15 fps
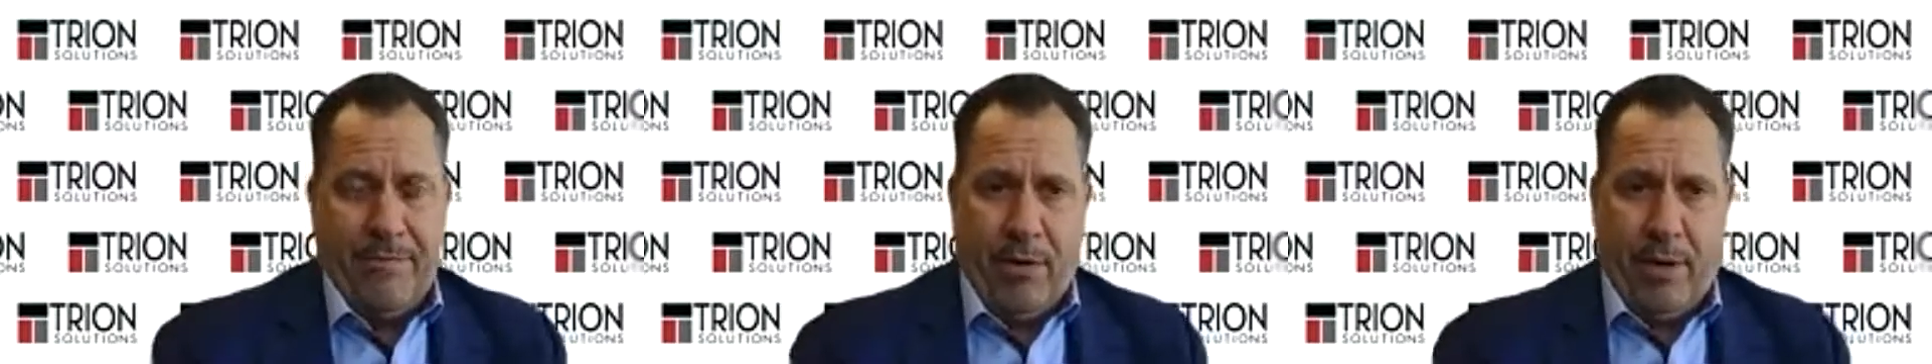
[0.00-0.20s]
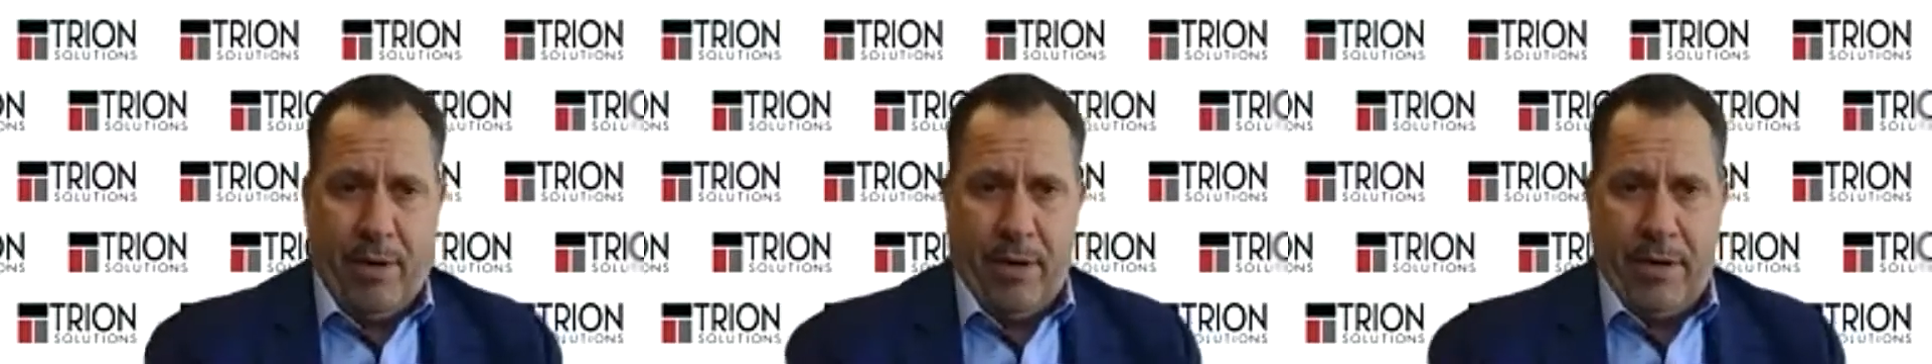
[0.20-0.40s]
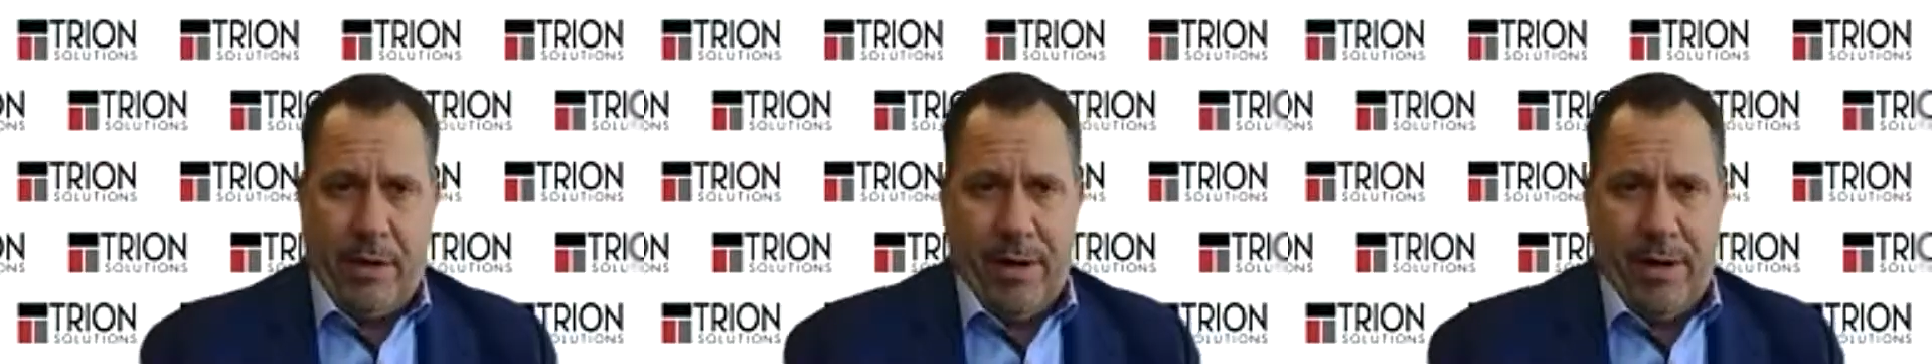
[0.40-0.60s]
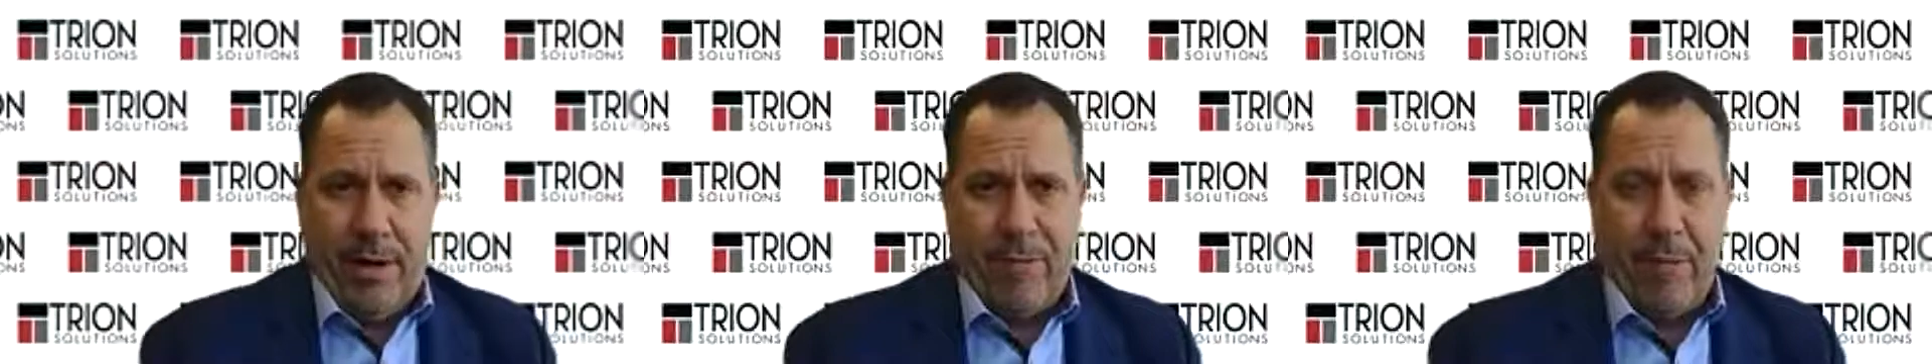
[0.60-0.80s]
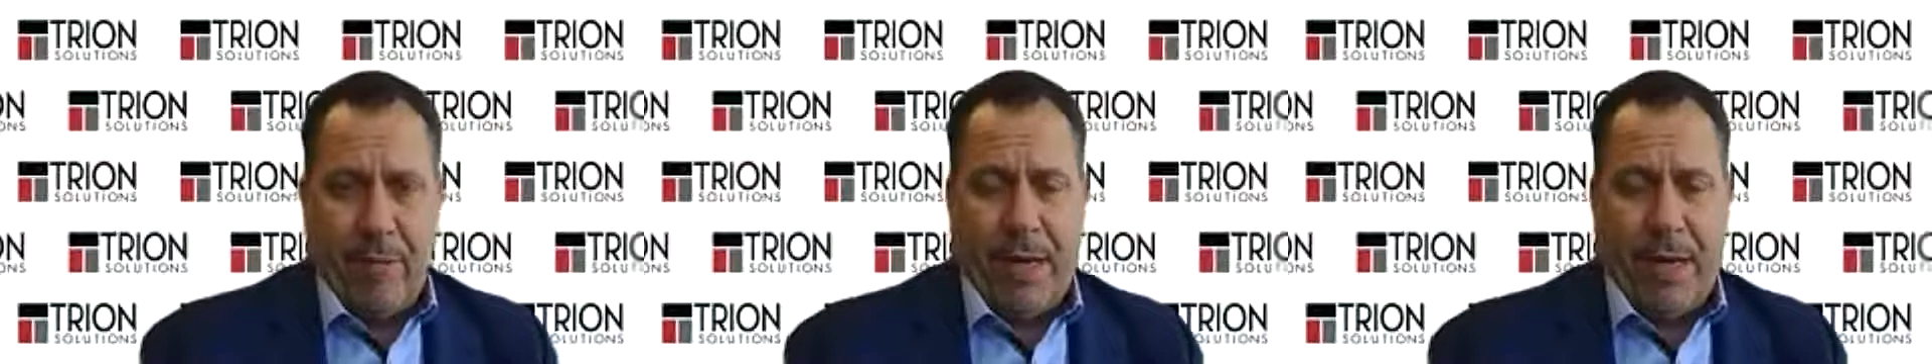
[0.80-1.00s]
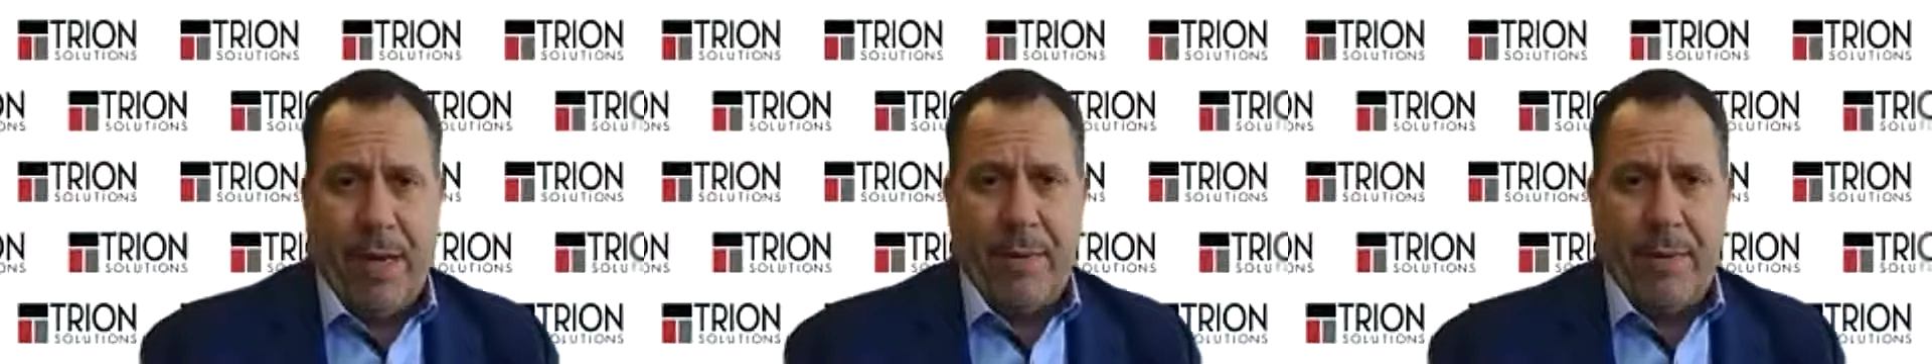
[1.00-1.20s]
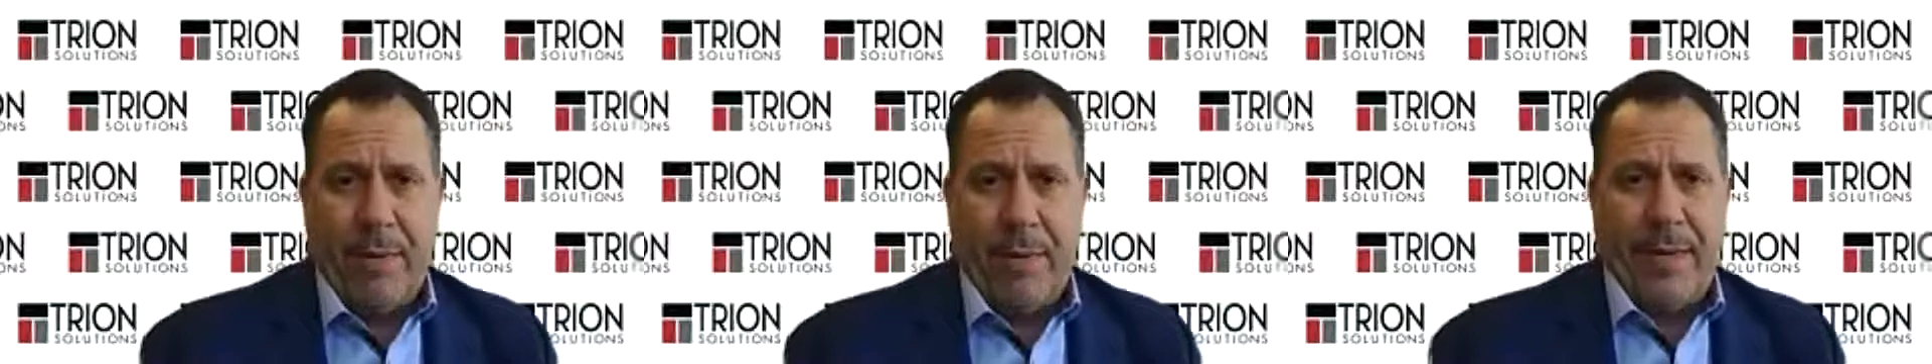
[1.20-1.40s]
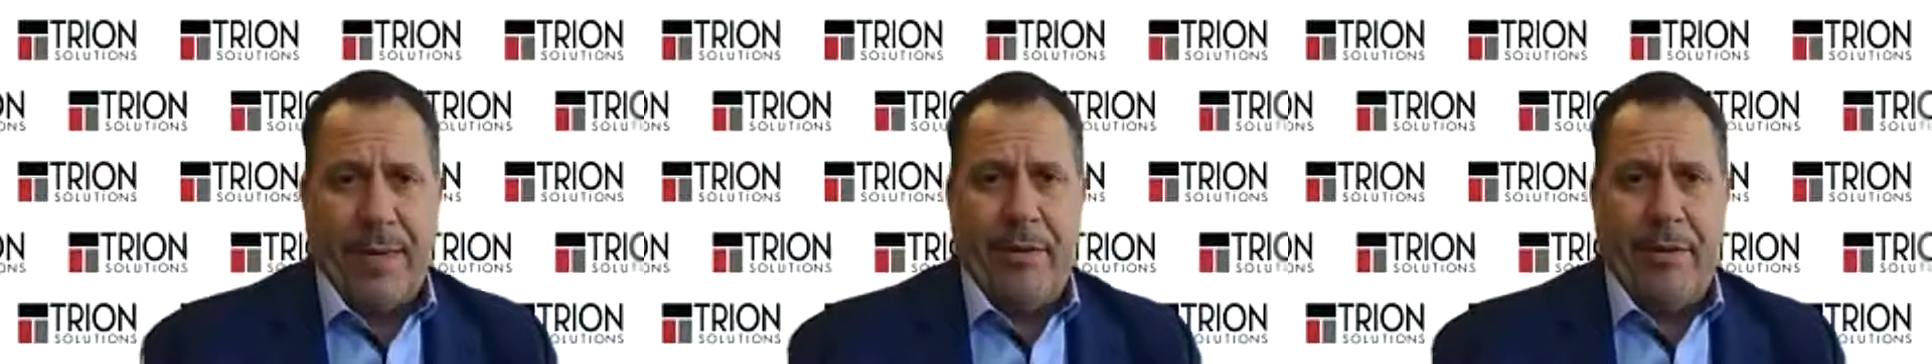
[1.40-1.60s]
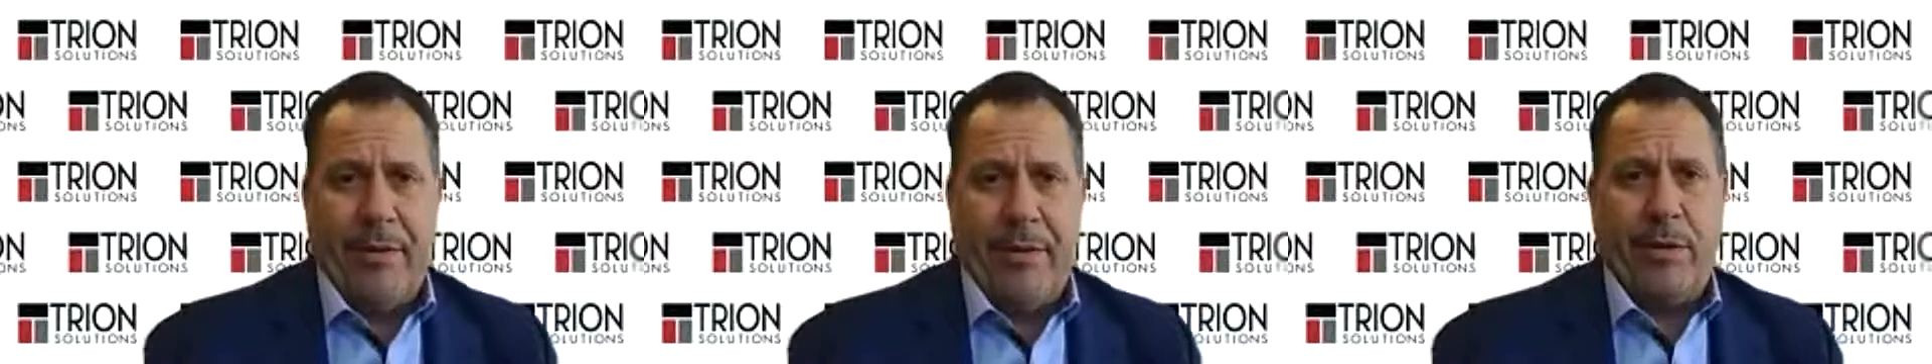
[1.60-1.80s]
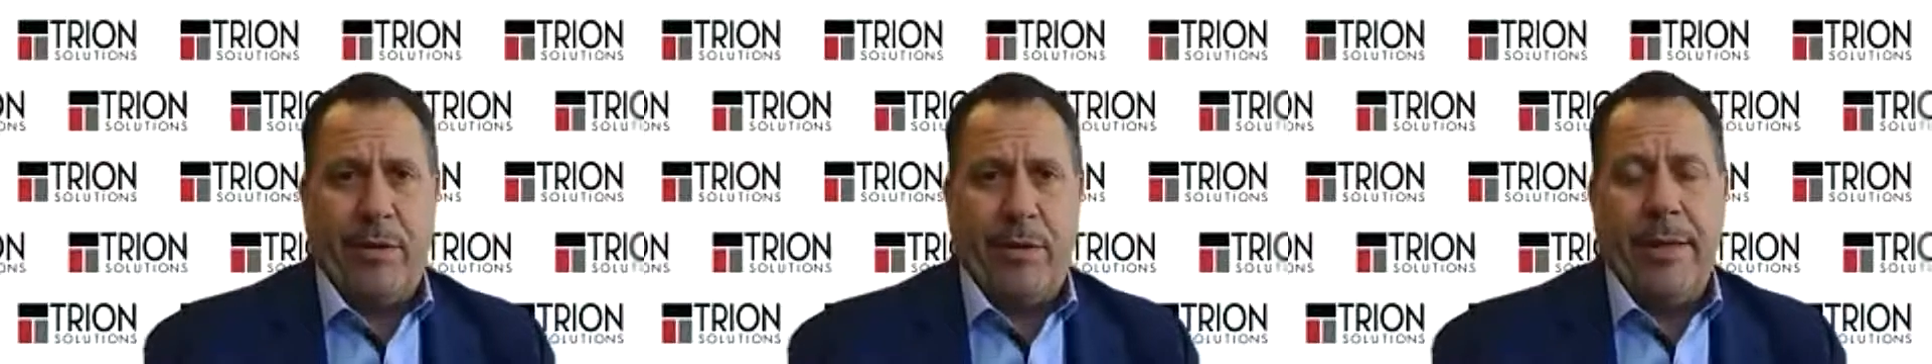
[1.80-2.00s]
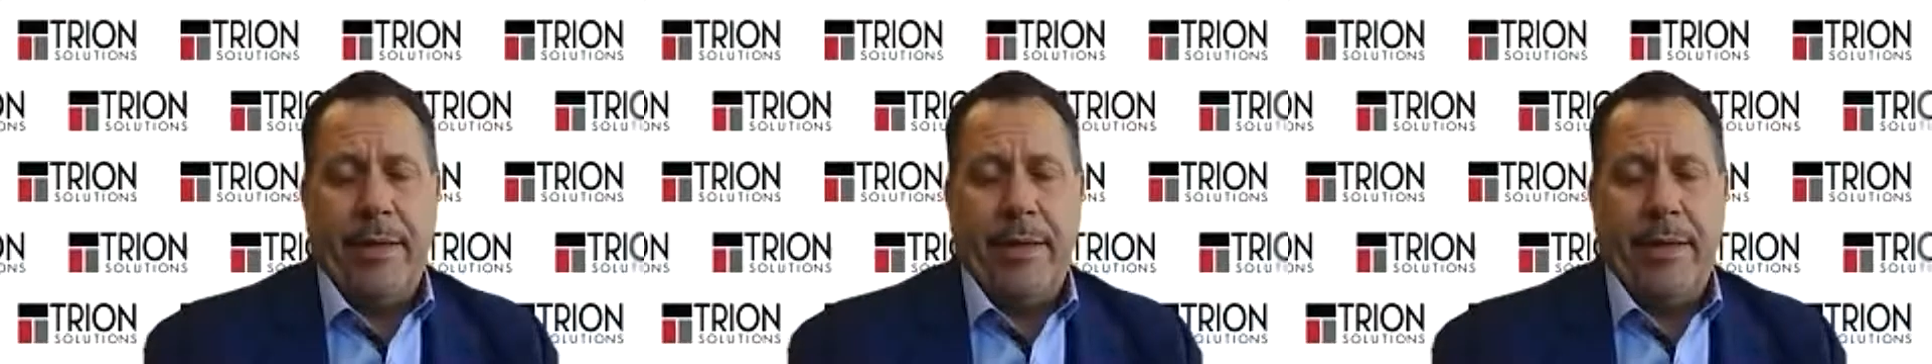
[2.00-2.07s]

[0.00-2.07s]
feel uncomfortable about coming back to the work site.